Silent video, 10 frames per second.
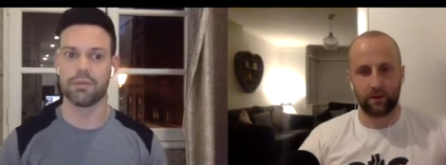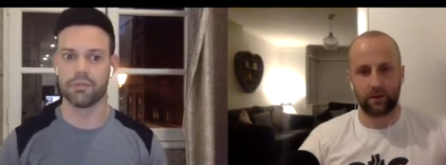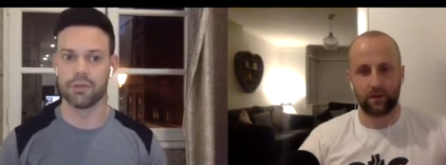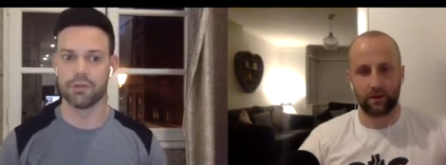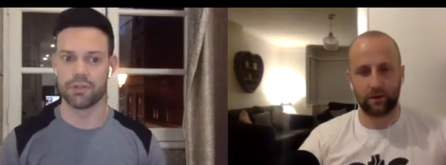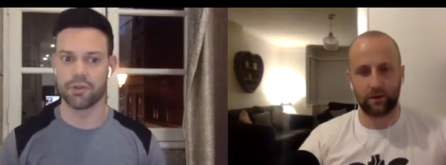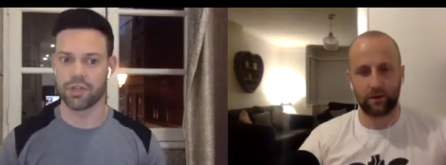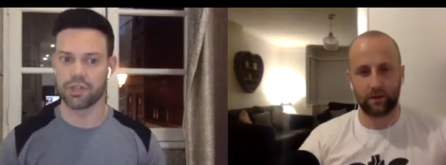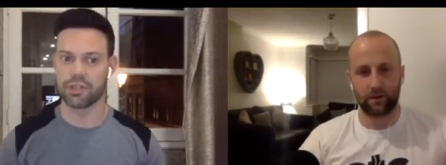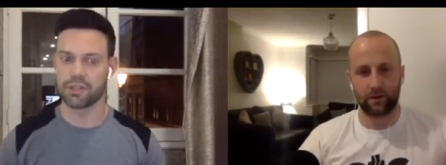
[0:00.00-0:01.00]
Speaker 1: blood flow
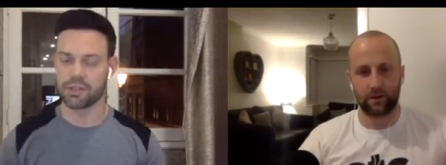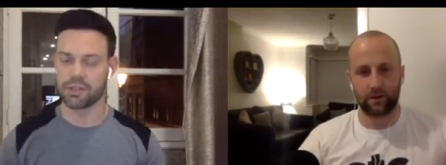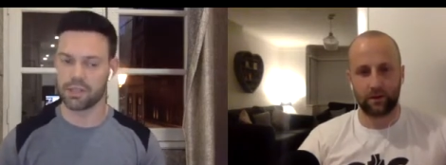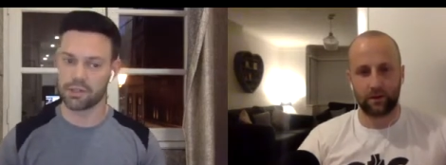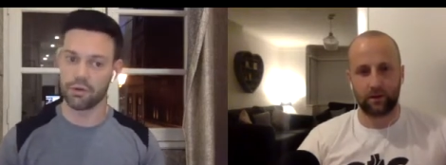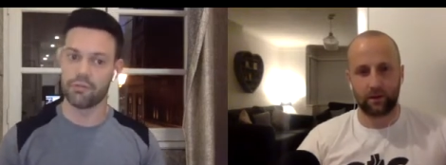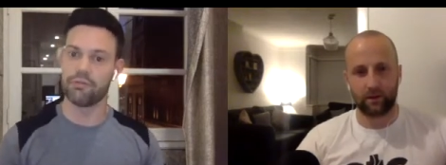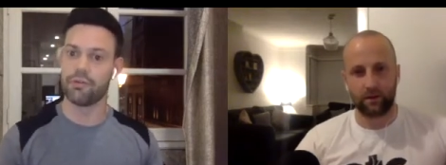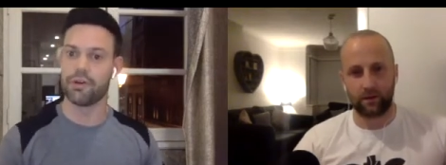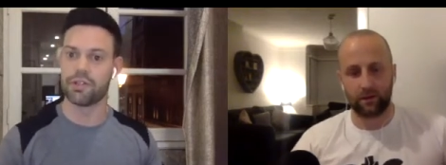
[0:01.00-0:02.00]
restrictions because I saw it
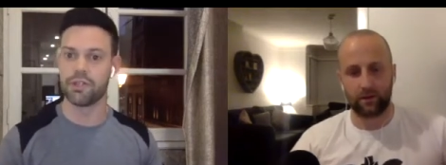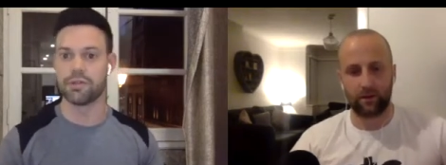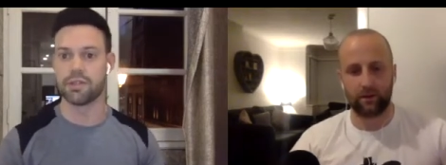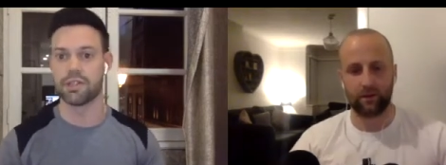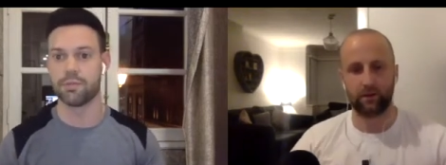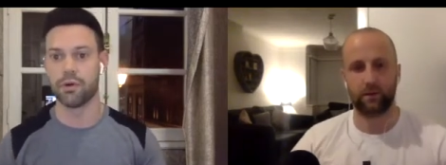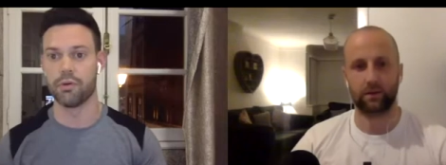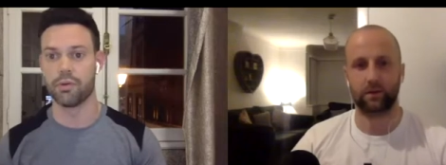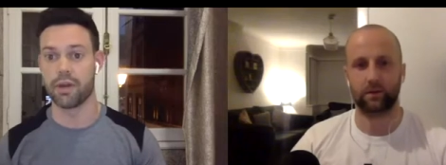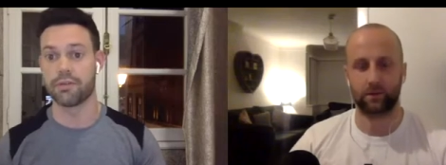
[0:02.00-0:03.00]
first used in
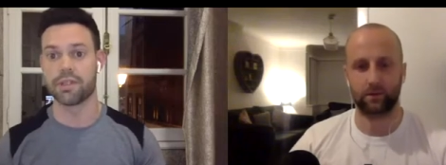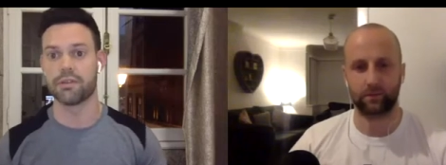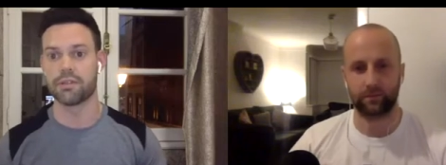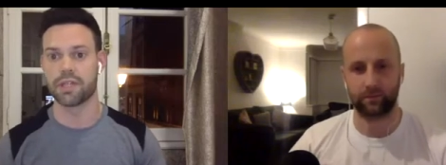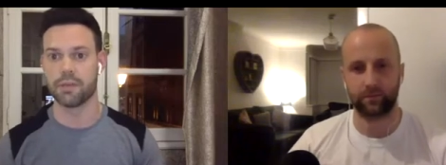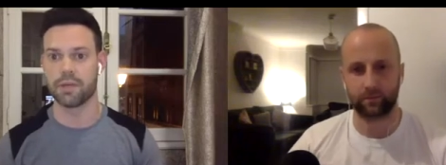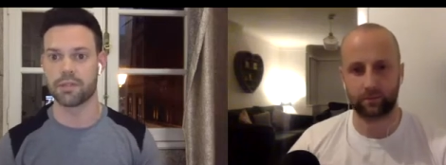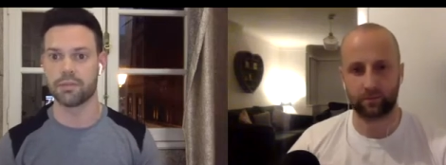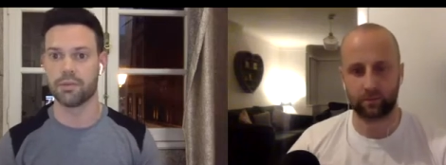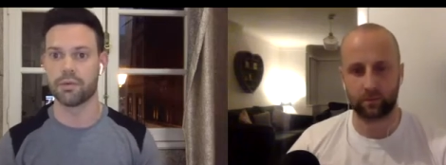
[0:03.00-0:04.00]
sport with every single team I would
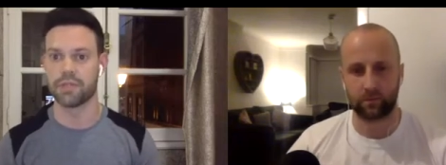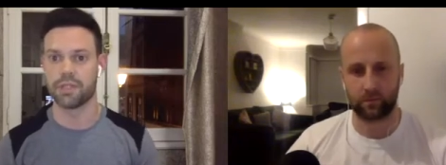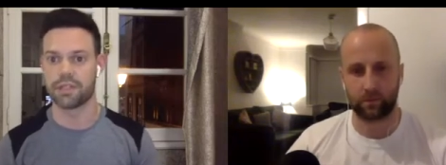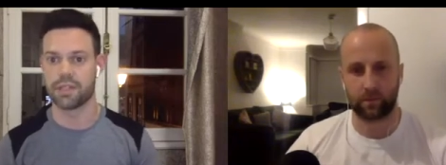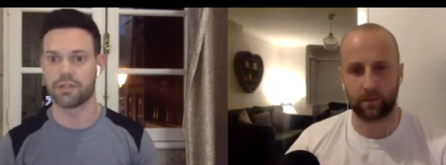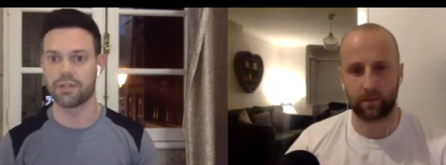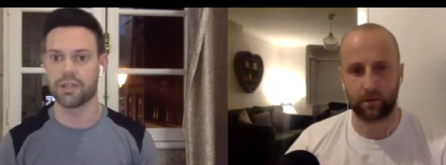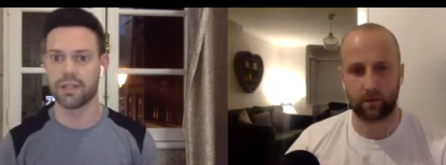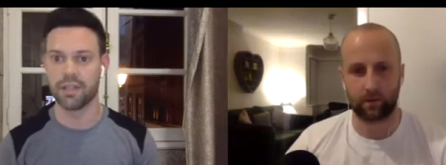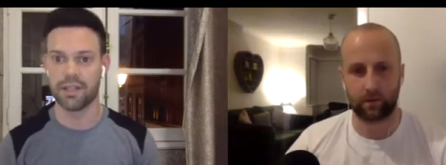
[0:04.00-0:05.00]
supported,
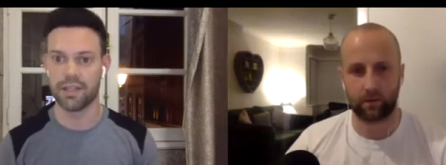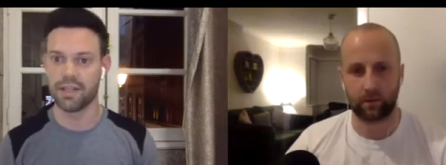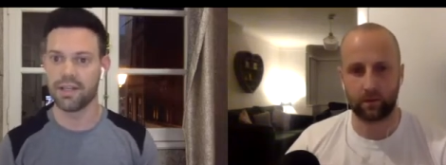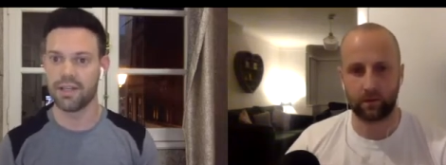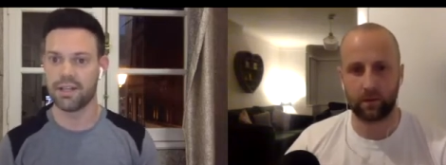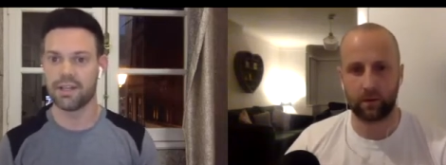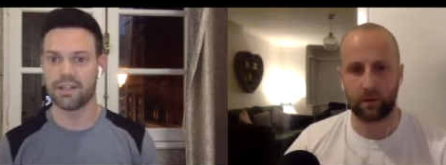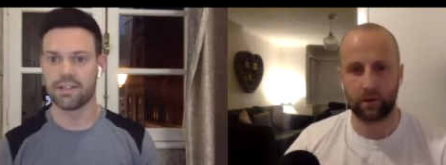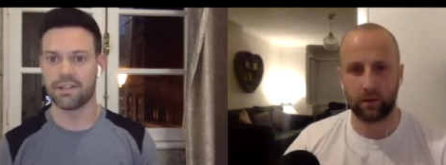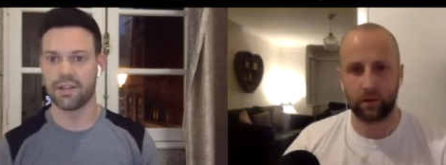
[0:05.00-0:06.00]
essentially.
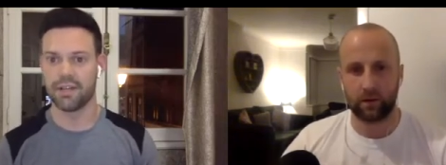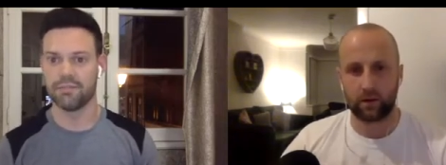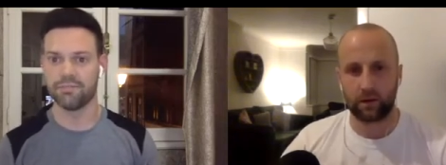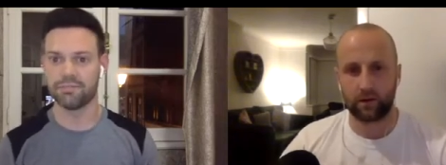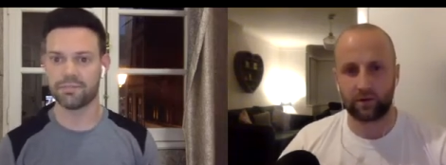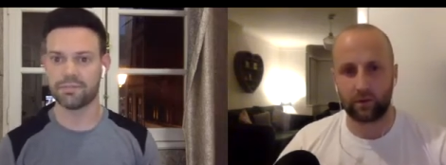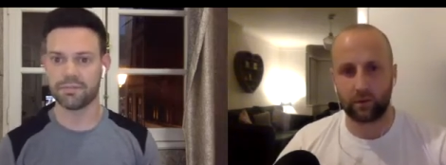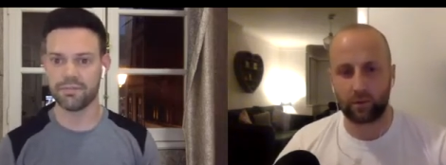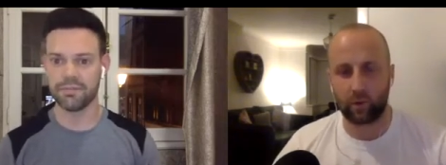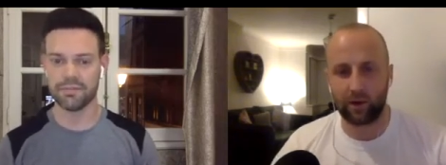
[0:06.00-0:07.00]
Speaker 2: Yeah. yeah. so
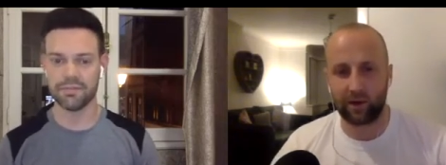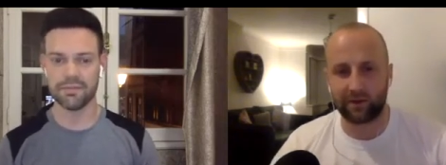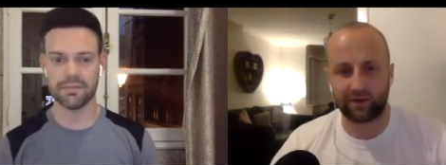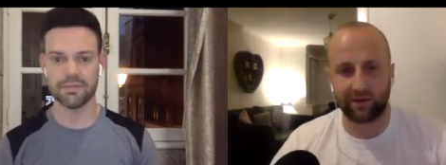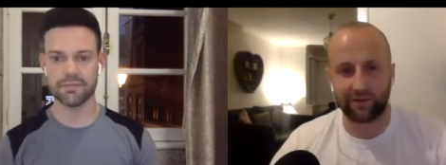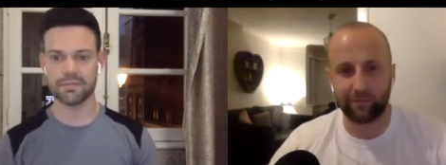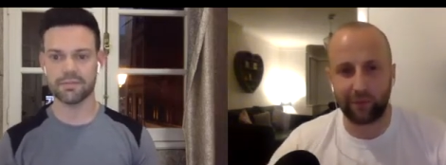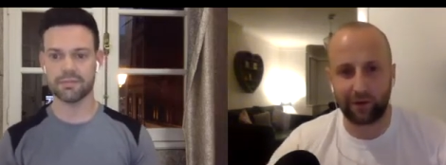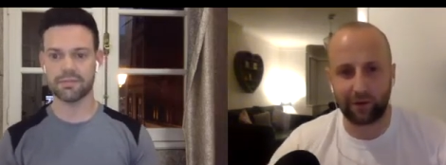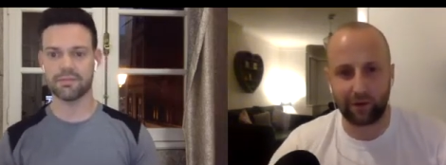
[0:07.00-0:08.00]
quite an extensive
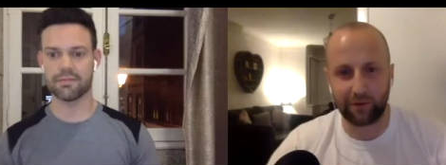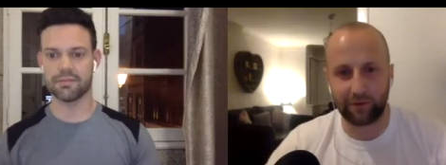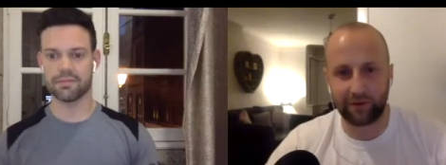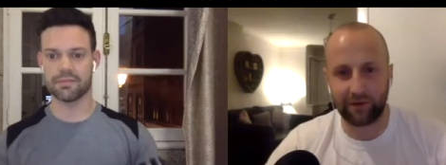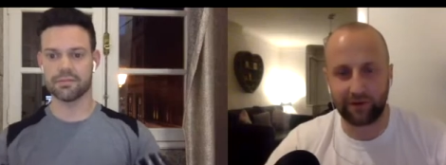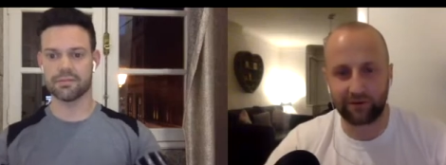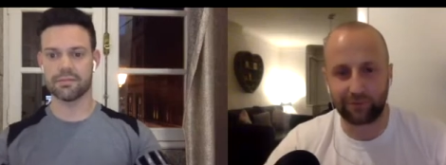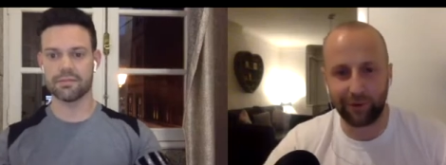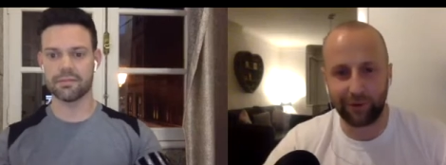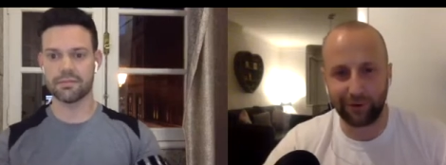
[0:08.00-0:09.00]
background in, in
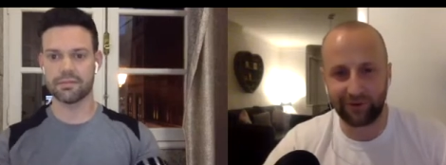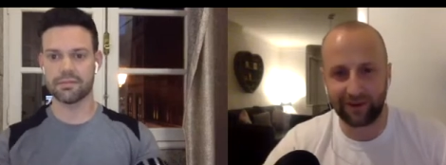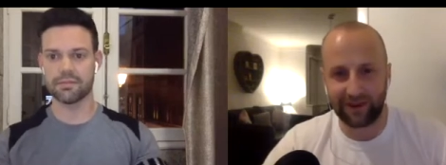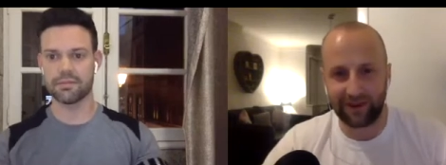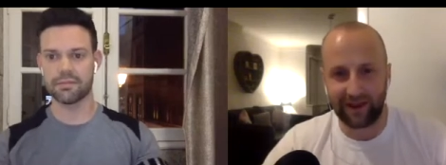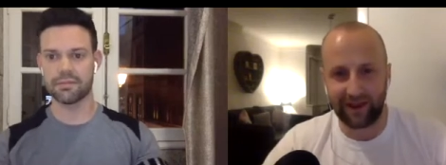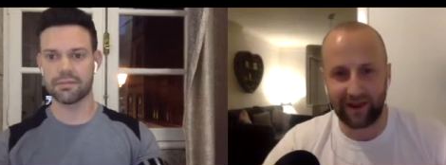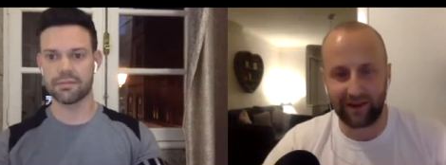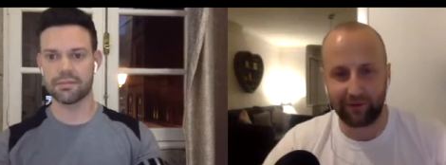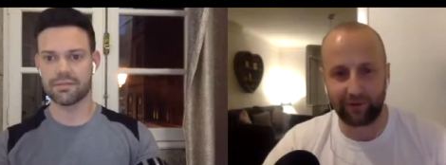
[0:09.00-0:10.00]
sport, uh,
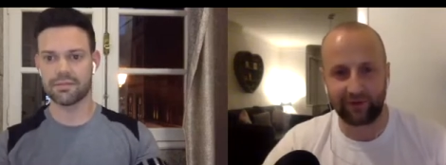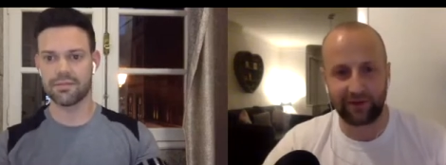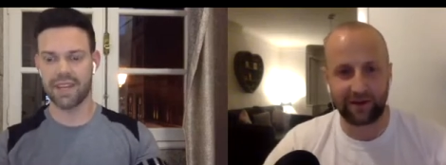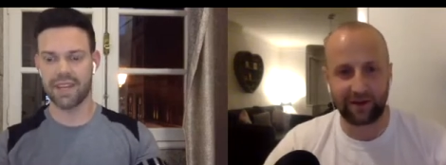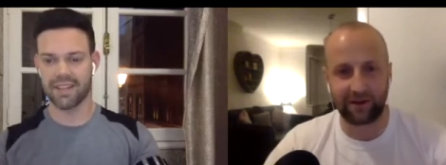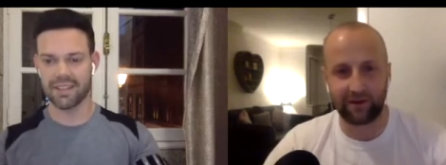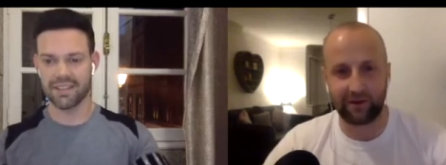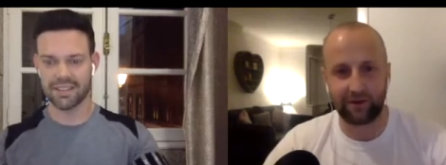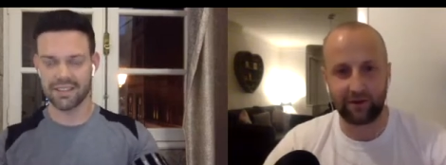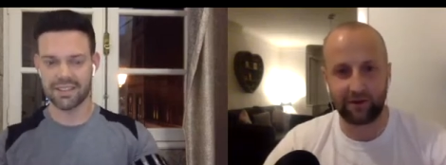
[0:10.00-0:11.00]
and obviously yeah.
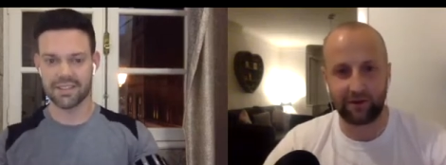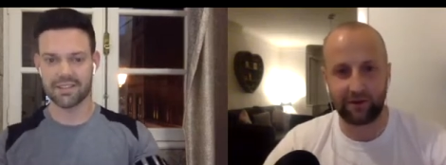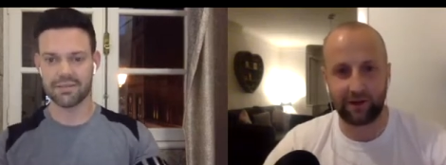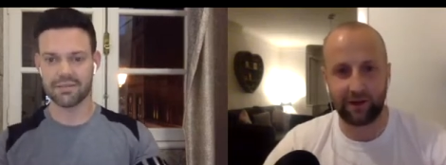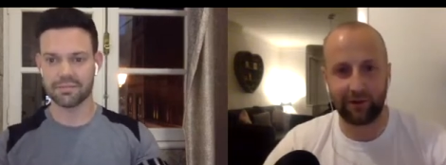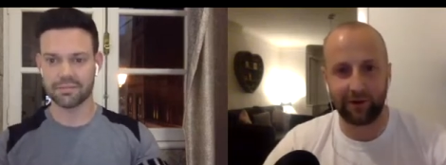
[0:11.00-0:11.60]
you're now